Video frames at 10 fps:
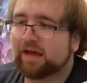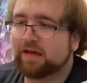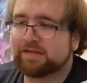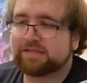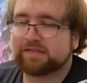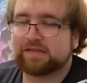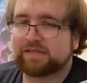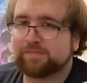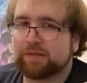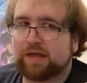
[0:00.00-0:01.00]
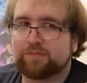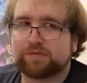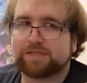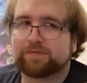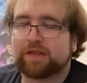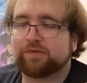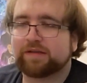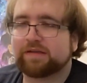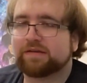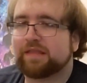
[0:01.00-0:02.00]
honestly his blood was
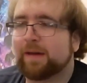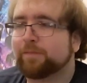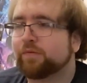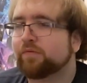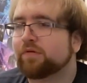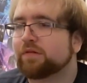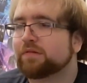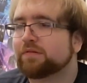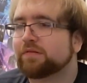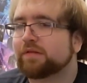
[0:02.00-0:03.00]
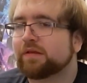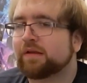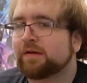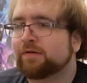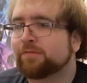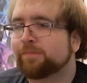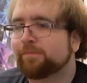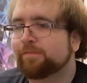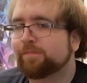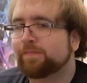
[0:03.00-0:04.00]
flowing into that pool you know
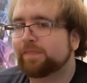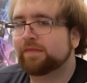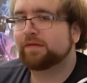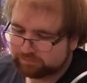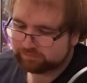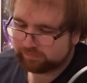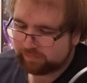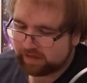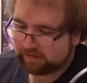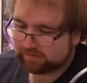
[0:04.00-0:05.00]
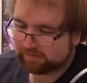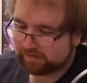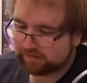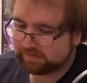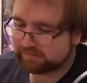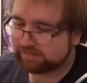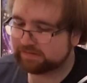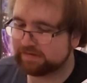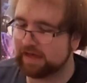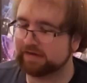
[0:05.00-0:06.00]
man that is
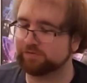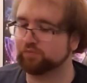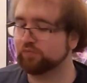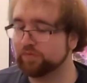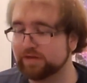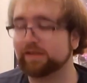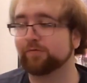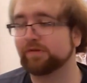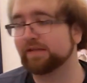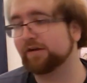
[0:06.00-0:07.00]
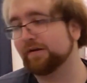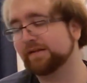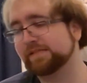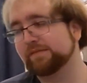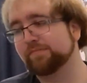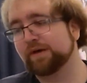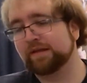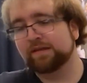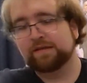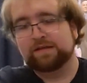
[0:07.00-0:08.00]
that is really really crazy
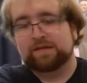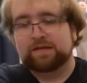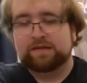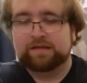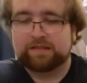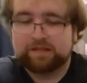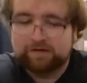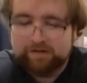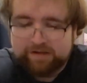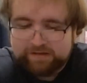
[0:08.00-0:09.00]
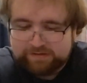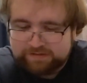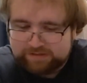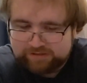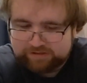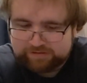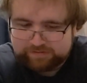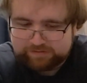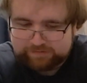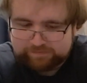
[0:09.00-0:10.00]
but there it is
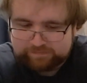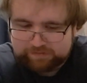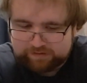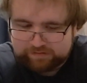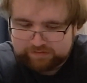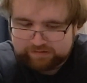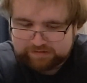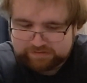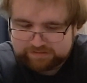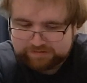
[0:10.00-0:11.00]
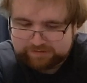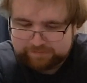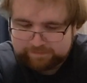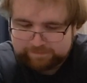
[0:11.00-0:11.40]
there it is